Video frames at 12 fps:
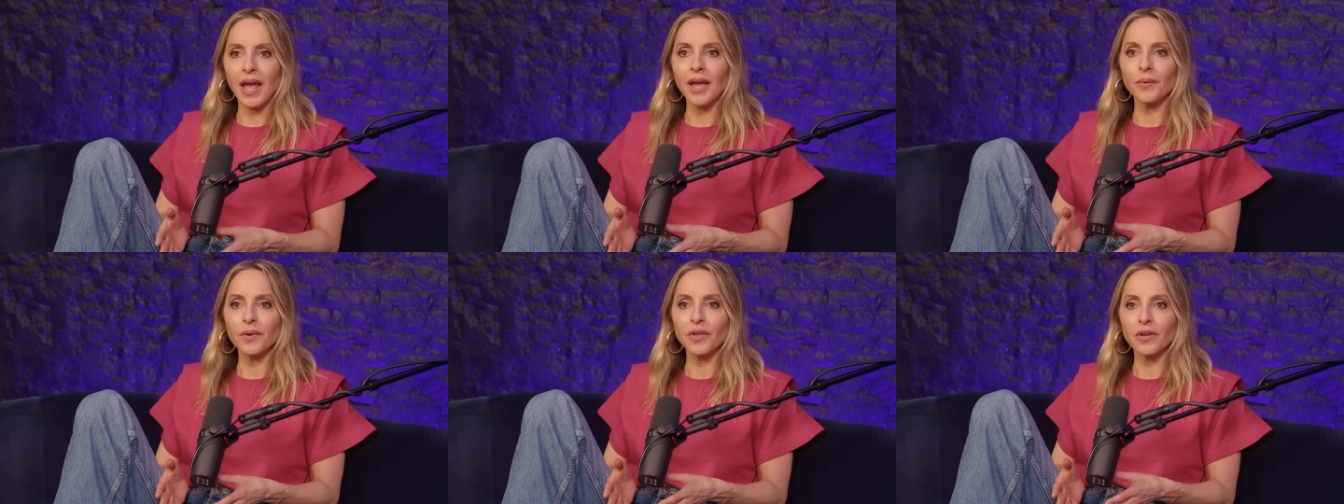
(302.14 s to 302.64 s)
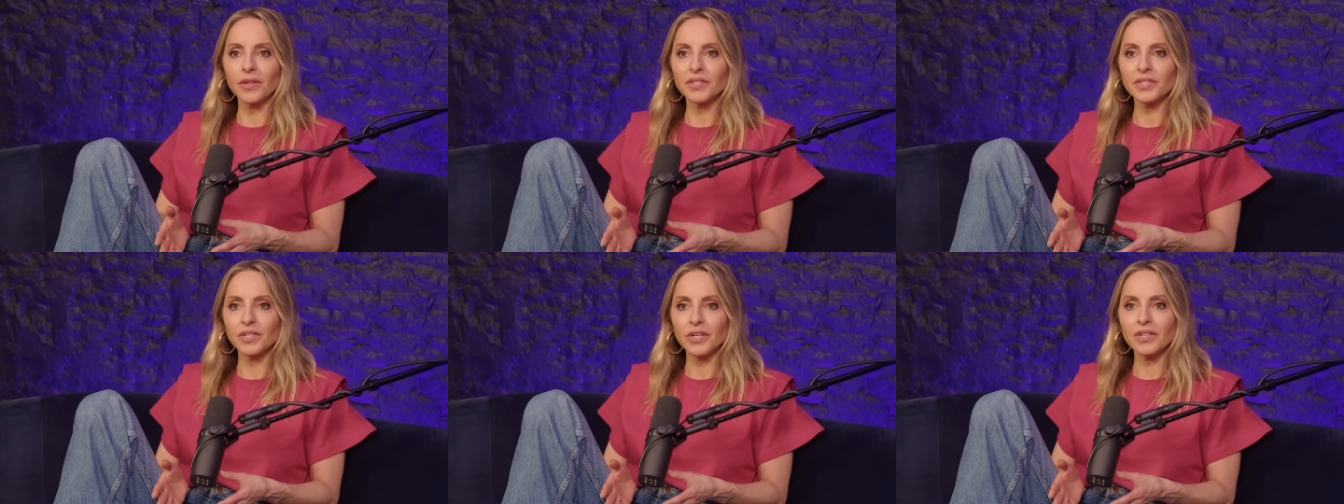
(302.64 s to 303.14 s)
A with our
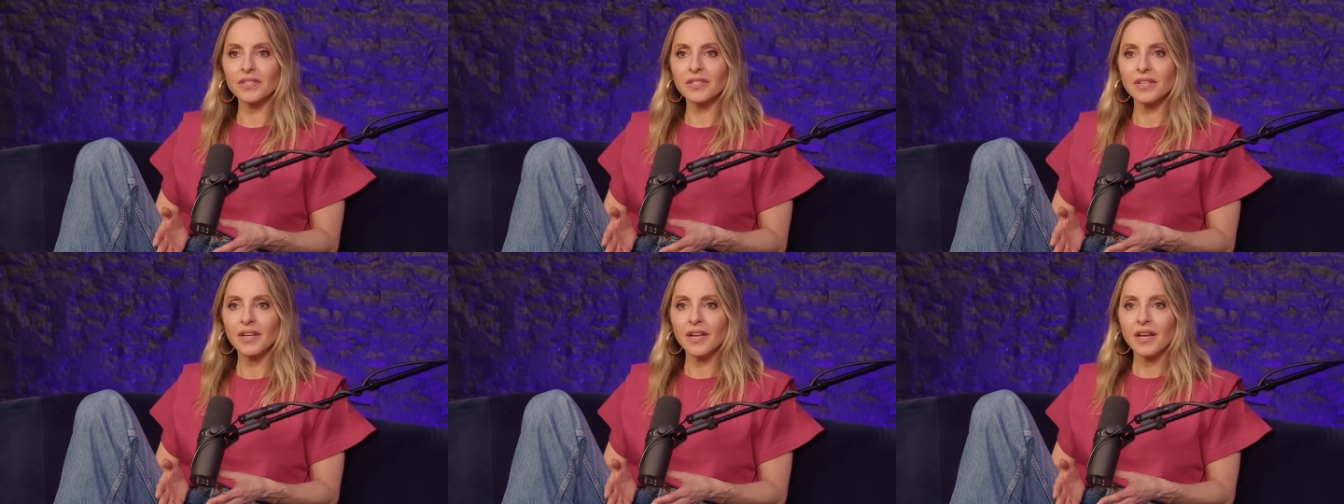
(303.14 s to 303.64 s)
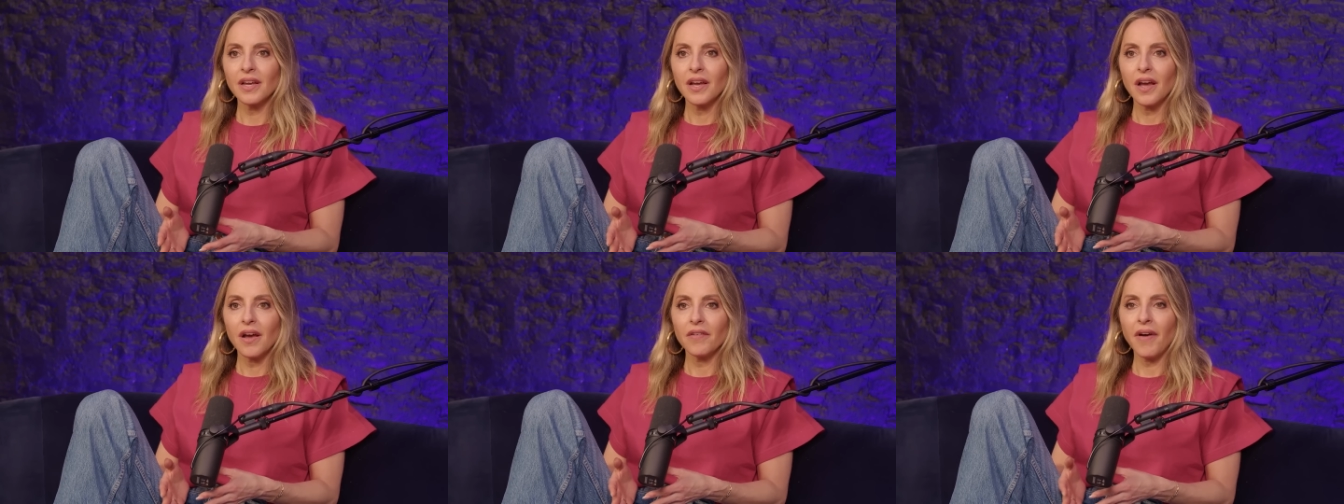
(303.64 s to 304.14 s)
listeners,
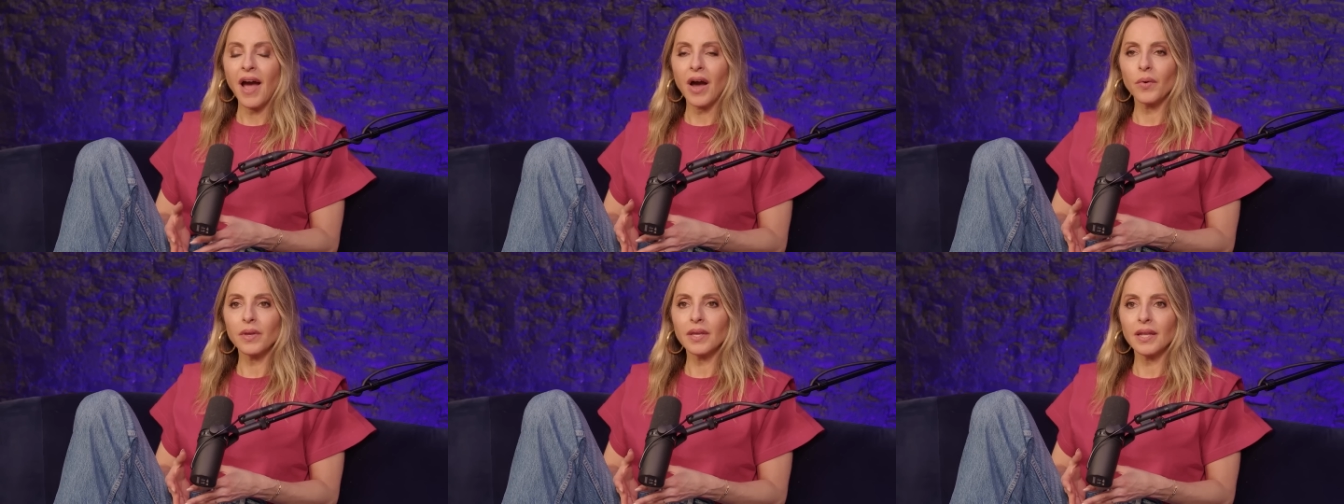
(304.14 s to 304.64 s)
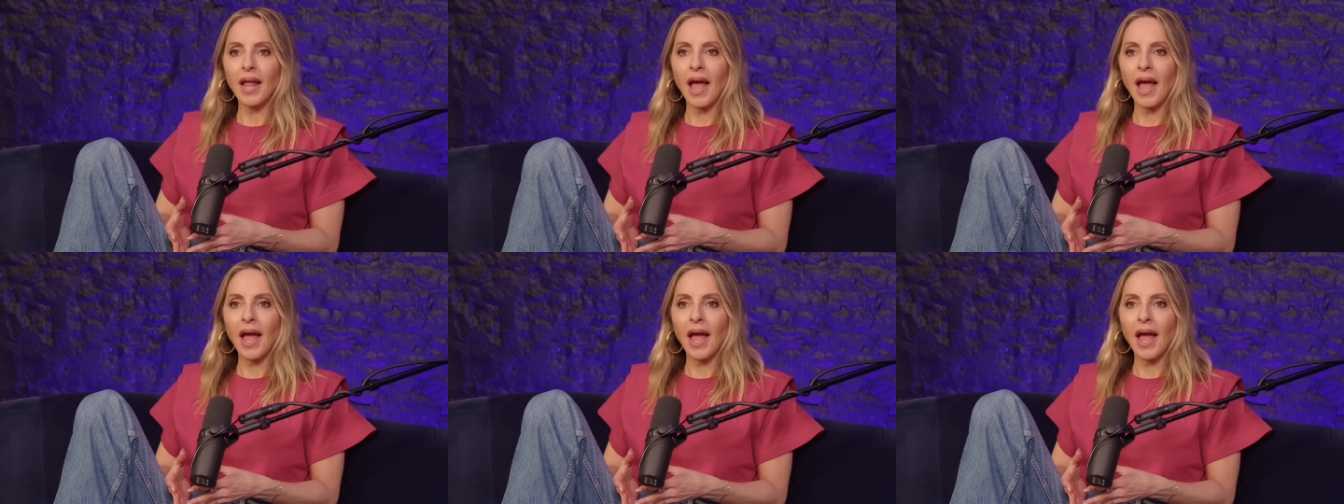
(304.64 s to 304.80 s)
how we can